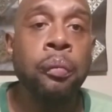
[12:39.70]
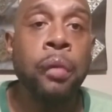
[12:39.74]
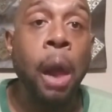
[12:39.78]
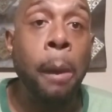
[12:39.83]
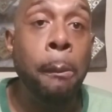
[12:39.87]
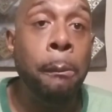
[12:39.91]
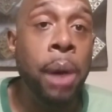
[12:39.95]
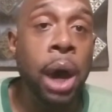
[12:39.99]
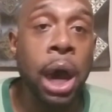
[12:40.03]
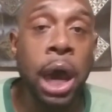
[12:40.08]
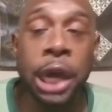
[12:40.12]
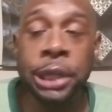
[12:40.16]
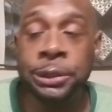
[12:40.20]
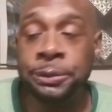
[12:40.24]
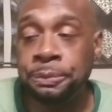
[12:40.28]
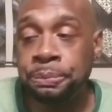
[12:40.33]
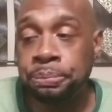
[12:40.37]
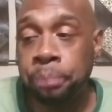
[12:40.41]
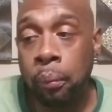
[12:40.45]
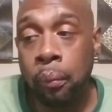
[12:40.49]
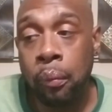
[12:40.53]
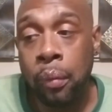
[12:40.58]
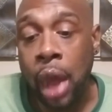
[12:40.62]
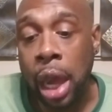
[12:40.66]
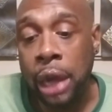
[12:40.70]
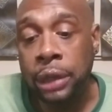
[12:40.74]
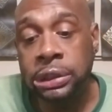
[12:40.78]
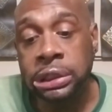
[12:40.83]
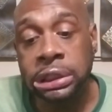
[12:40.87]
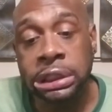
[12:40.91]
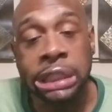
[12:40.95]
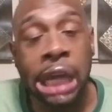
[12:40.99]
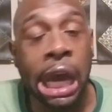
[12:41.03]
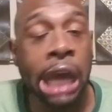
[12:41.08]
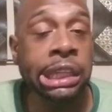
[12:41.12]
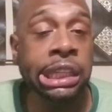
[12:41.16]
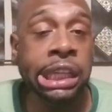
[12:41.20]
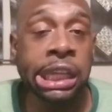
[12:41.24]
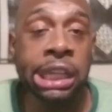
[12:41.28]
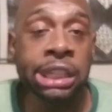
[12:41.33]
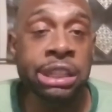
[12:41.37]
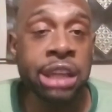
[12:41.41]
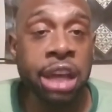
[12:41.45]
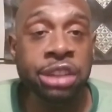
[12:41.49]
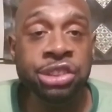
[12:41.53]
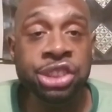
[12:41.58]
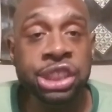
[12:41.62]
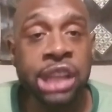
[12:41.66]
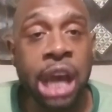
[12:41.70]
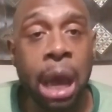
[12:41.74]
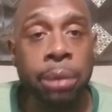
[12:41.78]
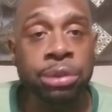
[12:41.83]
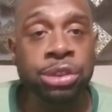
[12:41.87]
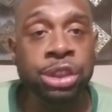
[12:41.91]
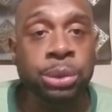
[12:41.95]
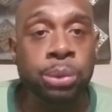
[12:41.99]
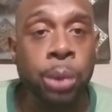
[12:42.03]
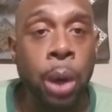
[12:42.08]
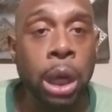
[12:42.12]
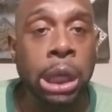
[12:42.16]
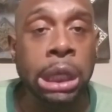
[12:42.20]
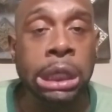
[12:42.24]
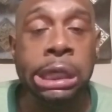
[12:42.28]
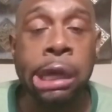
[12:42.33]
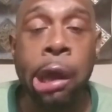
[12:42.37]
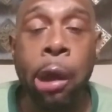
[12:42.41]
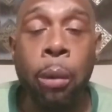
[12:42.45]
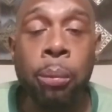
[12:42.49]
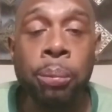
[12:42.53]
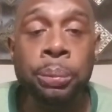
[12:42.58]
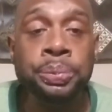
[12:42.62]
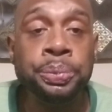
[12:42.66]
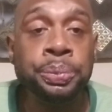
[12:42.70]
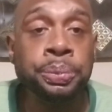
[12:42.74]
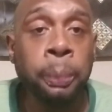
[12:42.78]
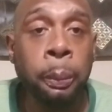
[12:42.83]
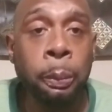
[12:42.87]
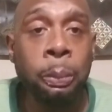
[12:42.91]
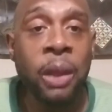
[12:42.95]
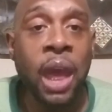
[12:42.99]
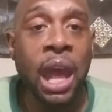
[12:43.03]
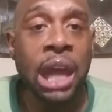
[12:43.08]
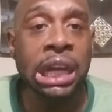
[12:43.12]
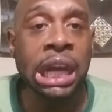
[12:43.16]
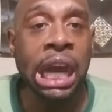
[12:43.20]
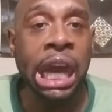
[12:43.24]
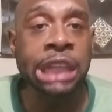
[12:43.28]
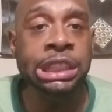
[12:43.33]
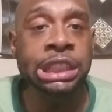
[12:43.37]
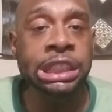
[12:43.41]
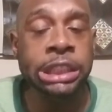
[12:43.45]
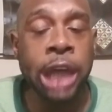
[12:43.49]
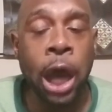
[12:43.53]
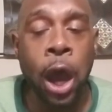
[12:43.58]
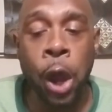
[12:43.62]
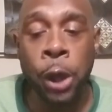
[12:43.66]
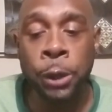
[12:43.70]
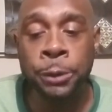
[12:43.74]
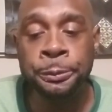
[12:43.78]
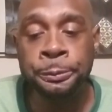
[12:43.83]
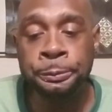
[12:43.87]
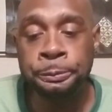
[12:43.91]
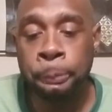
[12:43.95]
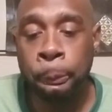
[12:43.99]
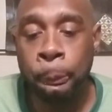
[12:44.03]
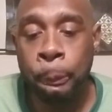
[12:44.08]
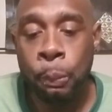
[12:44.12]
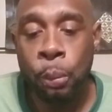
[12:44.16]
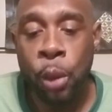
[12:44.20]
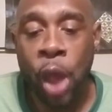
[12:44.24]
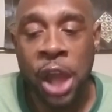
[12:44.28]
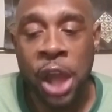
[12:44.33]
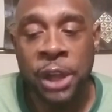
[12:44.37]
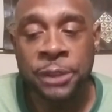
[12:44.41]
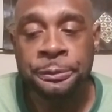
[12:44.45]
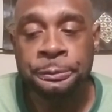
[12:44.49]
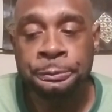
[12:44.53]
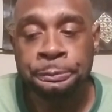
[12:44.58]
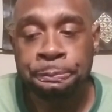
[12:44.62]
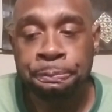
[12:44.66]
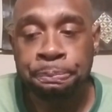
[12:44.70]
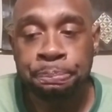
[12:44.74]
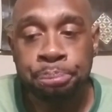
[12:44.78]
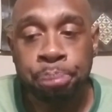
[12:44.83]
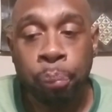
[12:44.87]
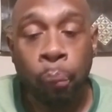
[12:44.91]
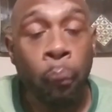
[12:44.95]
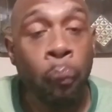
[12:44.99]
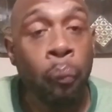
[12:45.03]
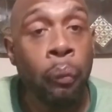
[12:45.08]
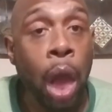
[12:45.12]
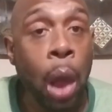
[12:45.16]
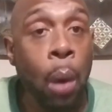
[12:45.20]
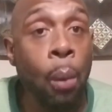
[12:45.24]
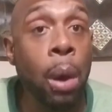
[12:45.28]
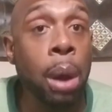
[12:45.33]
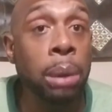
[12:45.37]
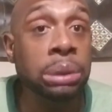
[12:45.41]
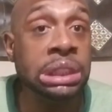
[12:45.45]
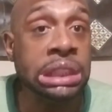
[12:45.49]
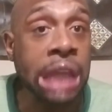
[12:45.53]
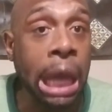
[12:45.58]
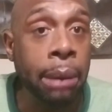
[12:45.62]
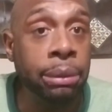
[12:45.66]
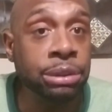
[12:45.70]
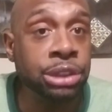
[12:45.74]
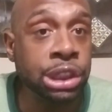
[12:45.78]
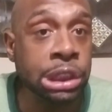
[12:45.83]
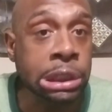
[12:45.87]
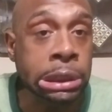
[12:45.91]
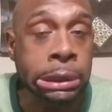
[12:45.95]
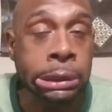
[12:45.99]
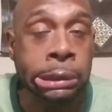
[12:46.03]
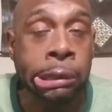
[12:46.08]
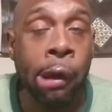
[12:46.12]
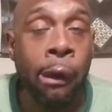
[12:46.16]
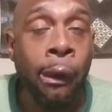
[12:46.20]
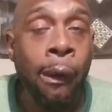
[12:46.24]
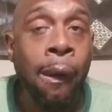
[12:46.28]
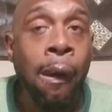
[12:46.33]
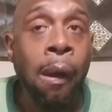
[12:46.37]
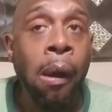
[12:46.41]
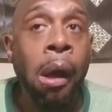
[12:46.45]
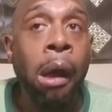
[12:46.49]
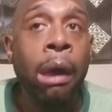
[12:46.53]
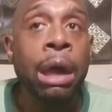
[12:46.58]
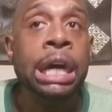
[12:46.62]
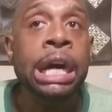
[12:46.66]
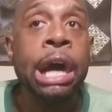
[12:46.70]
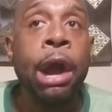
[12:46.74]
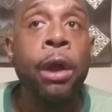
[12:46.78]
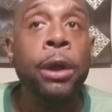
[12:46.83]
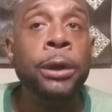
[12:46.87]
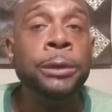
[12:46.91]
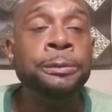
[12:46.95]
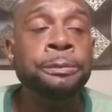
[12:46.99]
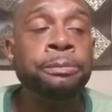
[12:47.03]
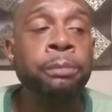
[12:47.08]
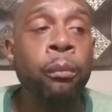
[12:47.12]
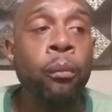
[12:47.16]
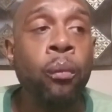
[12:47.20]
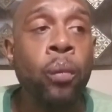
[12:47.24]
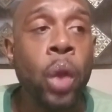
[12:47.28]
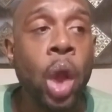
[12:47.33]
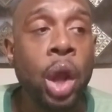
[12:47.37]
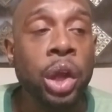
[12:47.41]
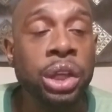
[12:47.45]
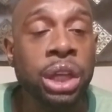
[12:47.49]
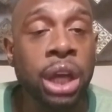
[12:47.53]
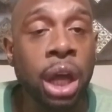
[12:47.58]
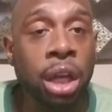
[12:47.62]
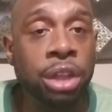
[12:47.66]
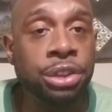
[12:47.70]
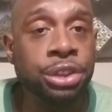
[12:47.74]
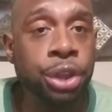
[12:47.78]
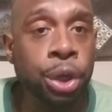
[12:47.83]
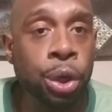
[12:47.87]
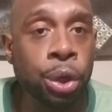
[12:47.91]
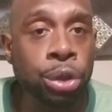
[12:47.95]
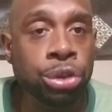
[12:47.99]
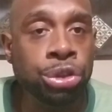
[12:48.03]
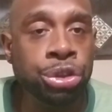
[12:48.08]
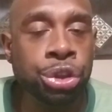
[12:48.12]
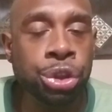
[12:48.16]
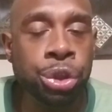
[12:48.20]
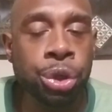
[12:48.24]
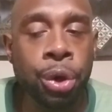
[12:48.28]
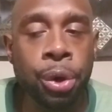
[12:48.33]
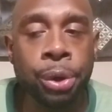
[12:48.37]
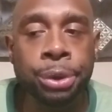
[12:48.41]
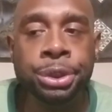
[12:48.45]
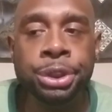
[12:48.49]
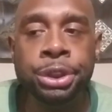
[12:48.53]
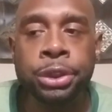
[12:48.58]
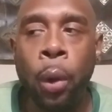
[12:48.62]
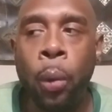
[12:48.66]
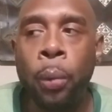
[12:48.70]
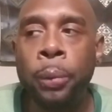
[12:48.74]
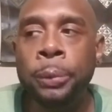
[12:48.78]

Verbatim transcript: But at the end of the day, she got what she wanted. And um, we was able to get her school shoes